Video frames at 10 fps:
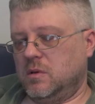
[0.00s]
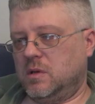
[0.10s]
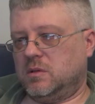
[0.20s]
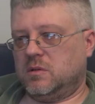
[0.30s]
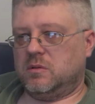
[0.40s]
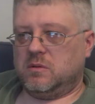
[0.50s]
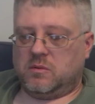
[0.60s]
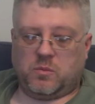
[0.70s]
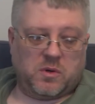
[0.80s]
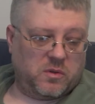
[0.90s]
It's
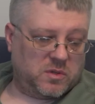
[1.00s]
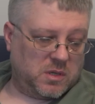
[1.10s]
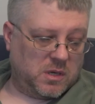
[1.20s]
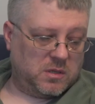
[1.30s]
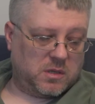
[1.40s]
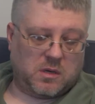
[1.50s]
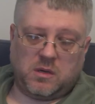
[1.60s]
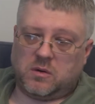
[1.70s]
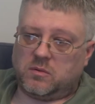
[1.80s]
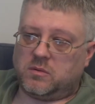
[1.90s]
one of those things
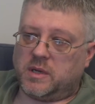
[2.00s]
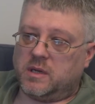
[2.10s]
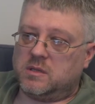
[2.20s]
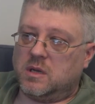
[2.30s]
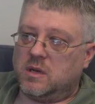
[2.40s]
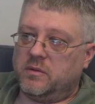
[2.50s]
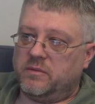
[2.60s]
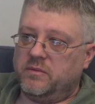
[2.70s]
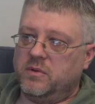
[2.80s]
that, like I said,